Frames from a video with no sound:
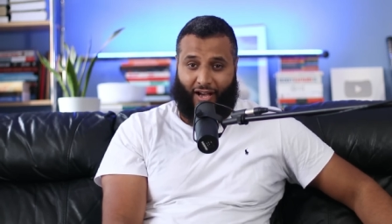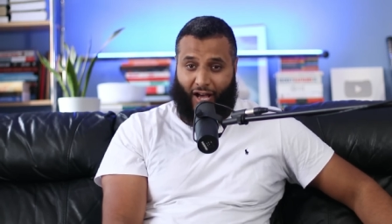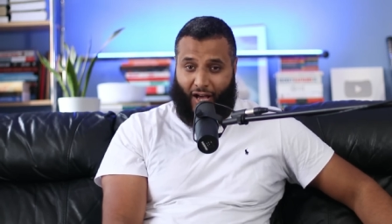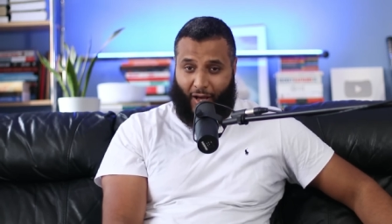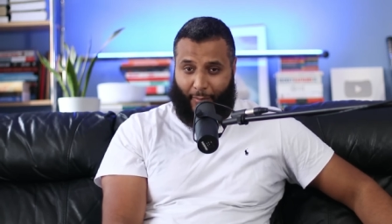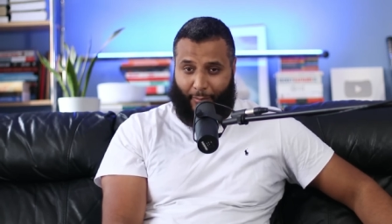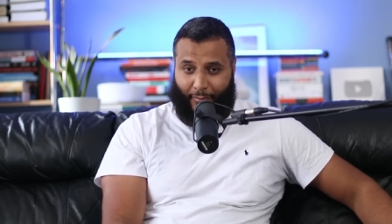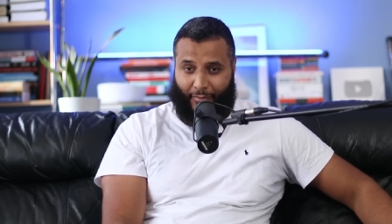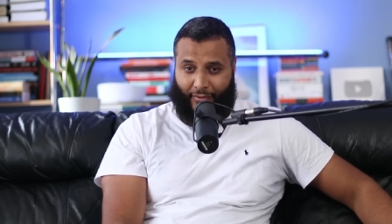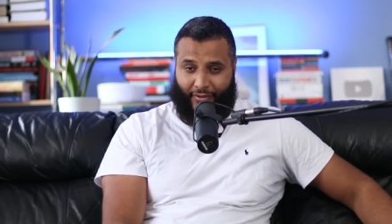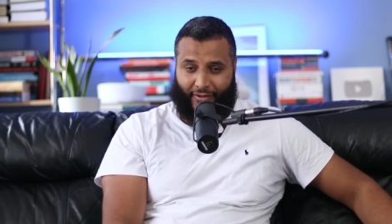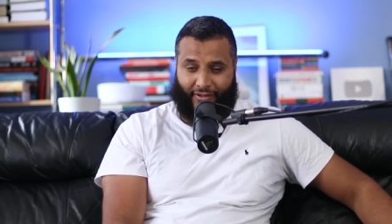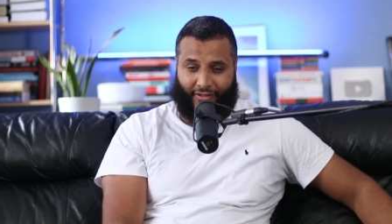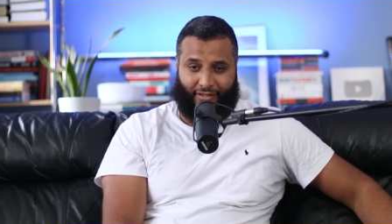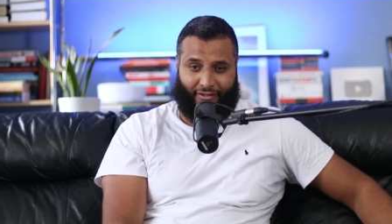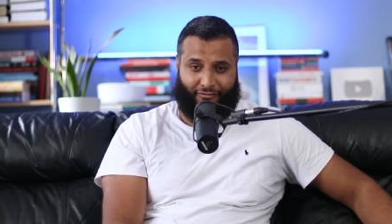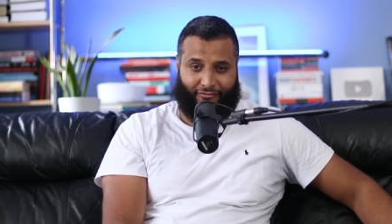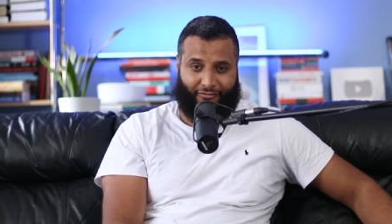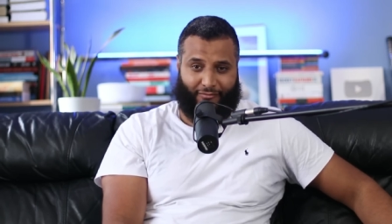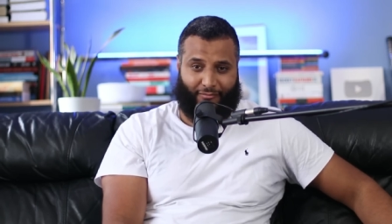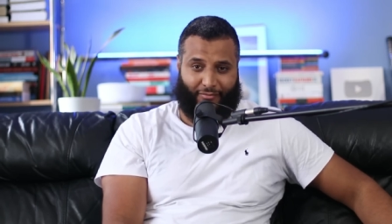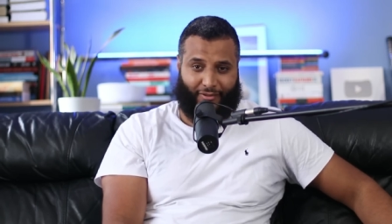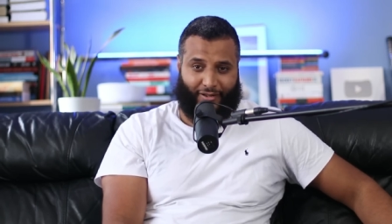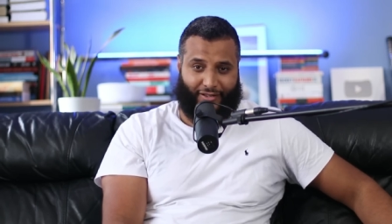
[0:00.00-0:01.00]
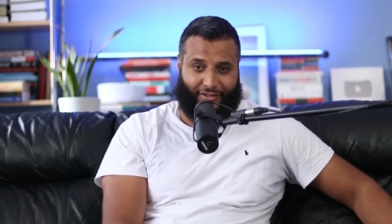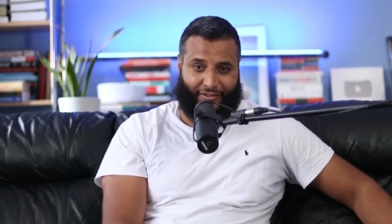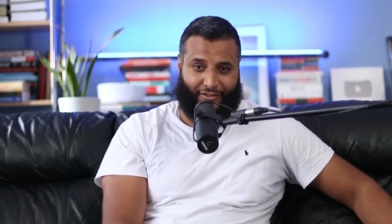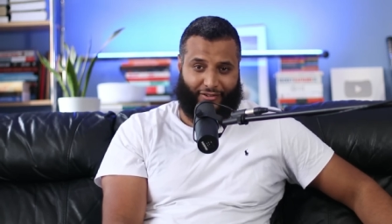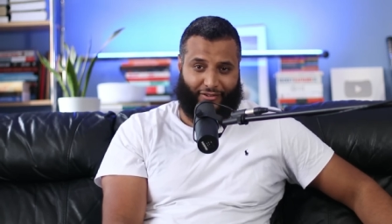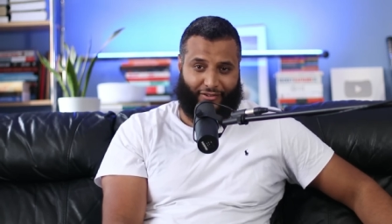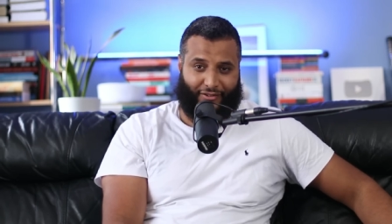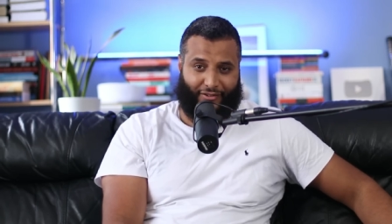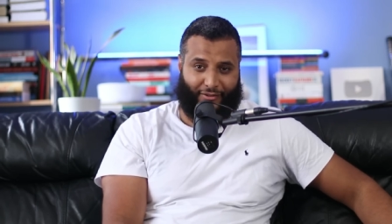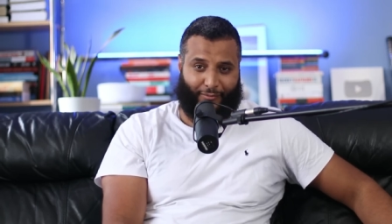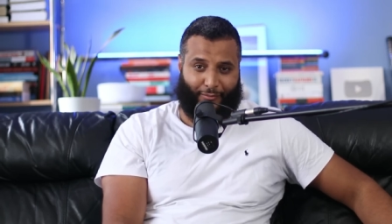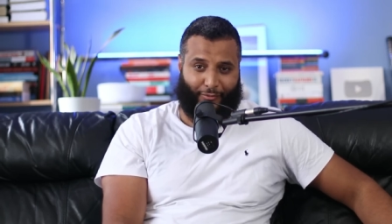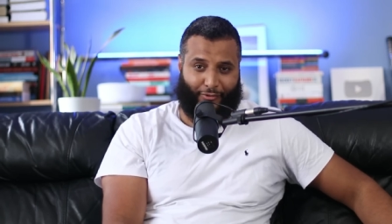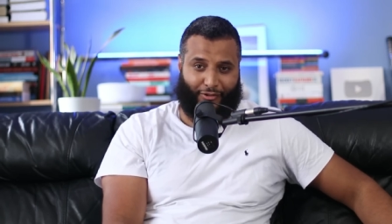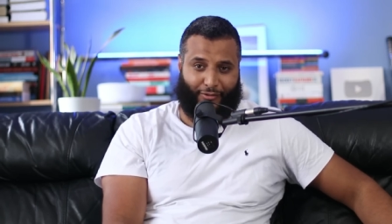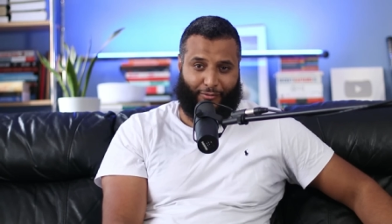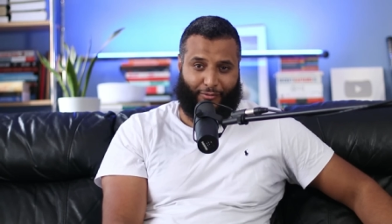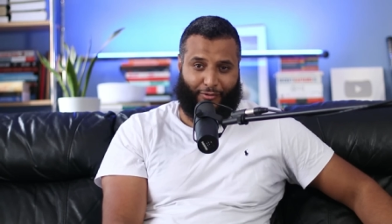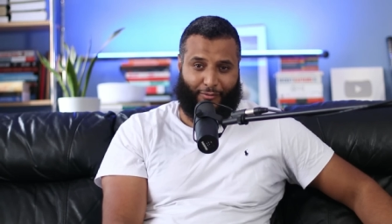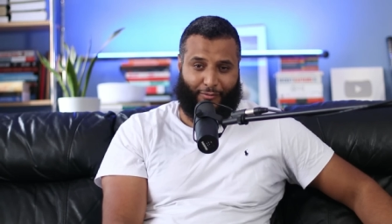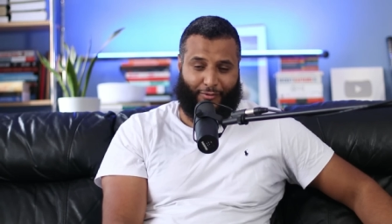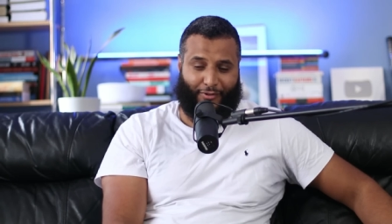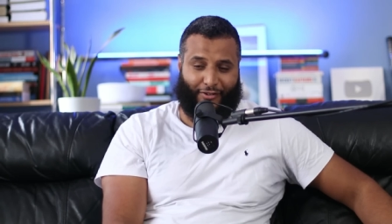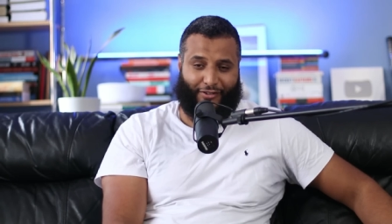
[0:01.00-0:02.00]
up in different places in the
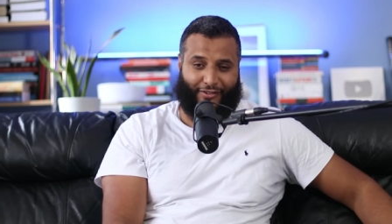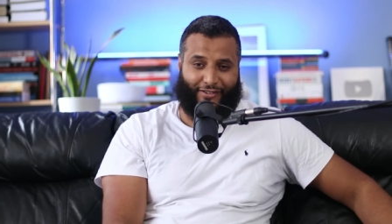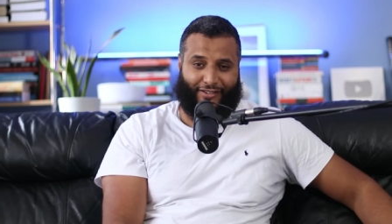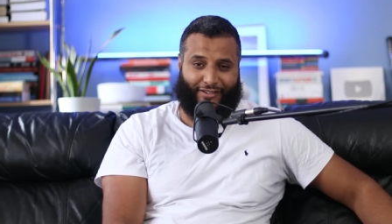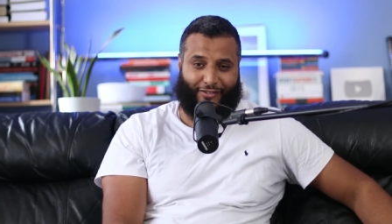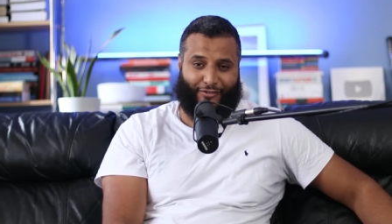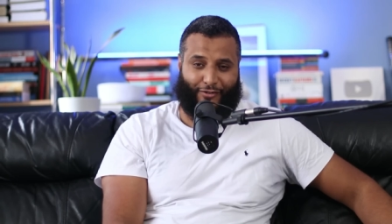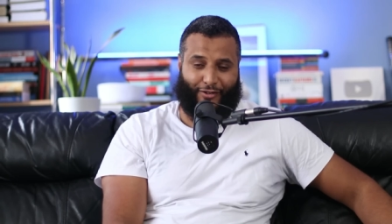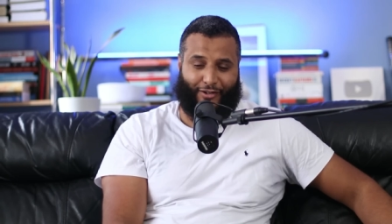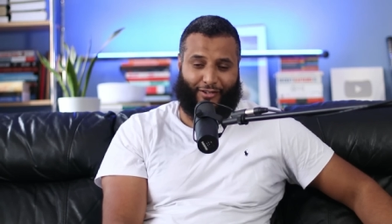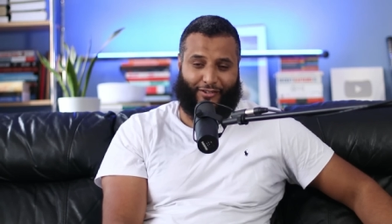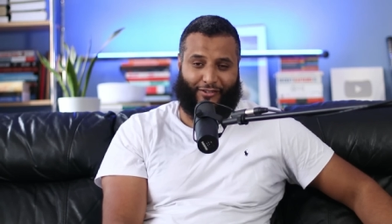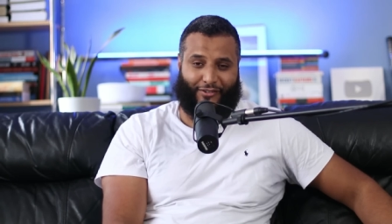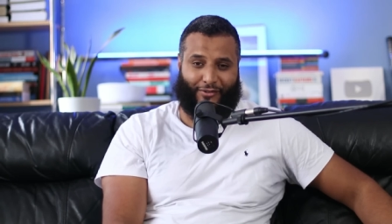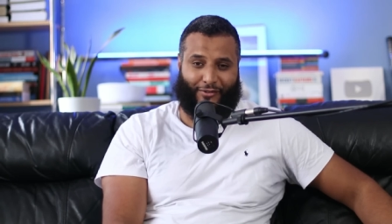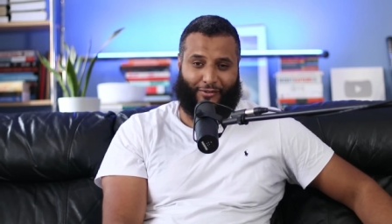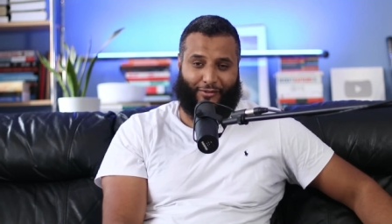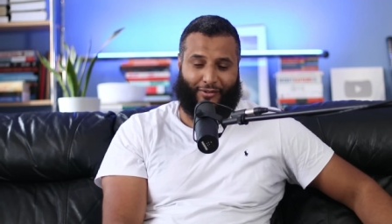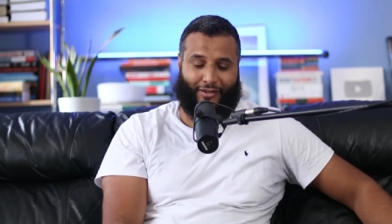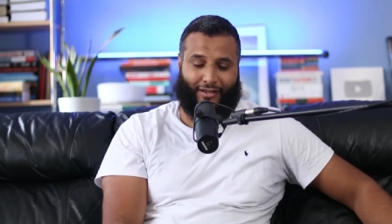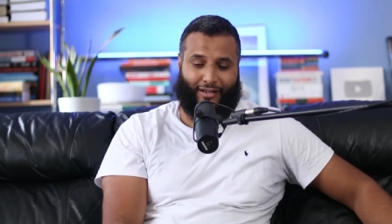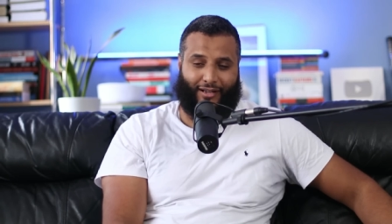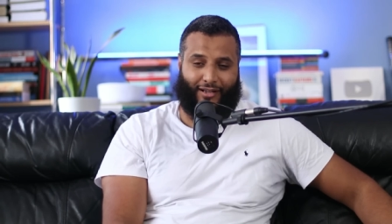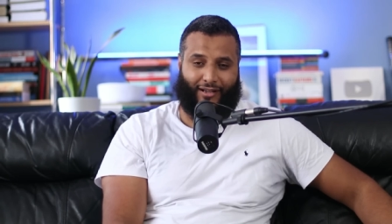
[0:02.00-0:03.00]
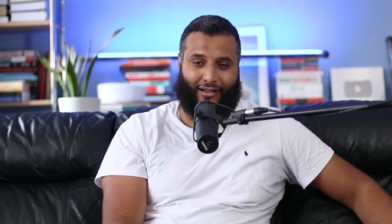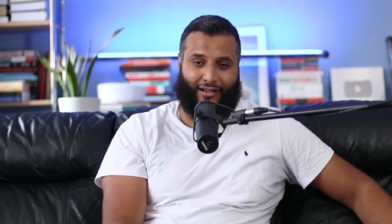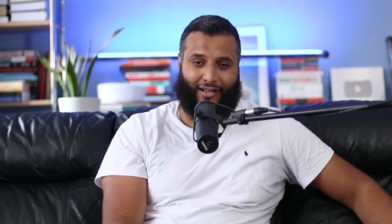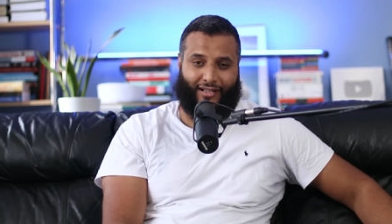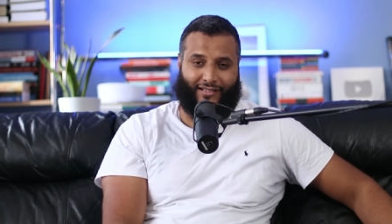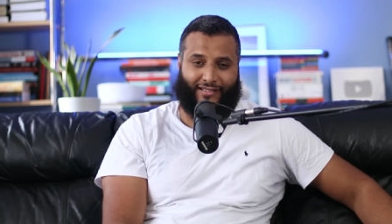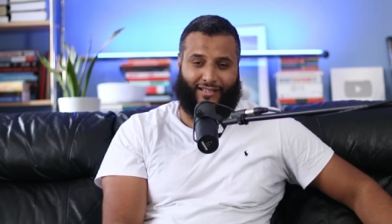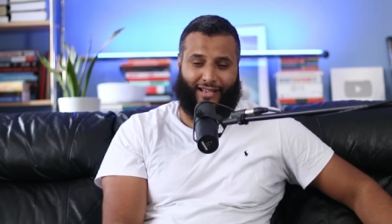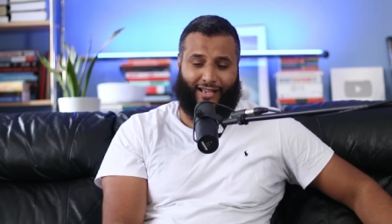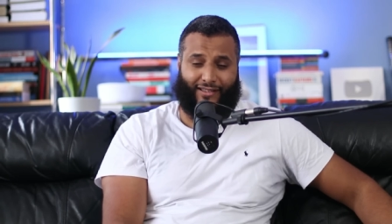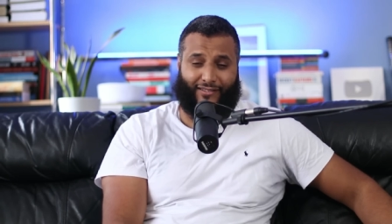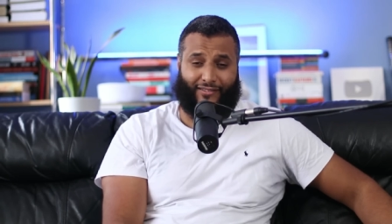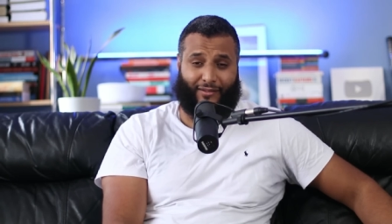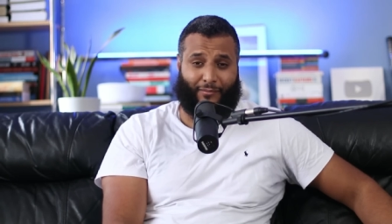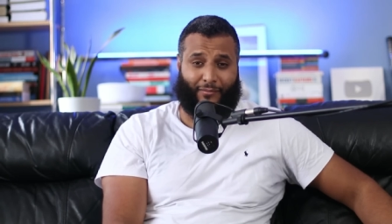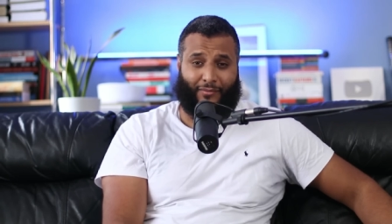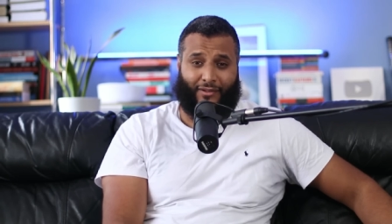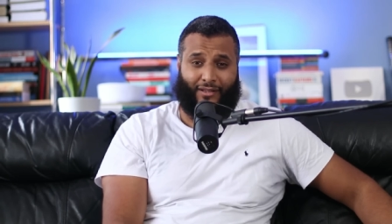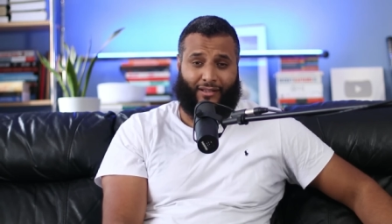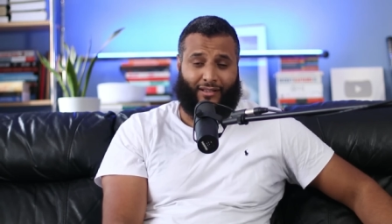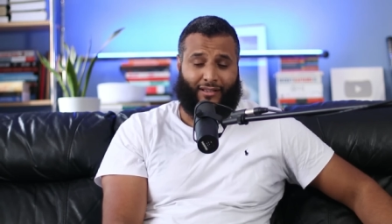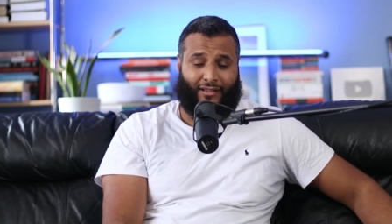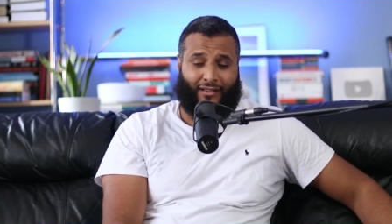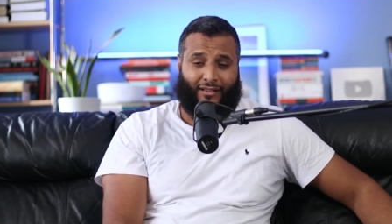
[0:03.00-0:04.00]
Muslim community, trying to uh, attack them.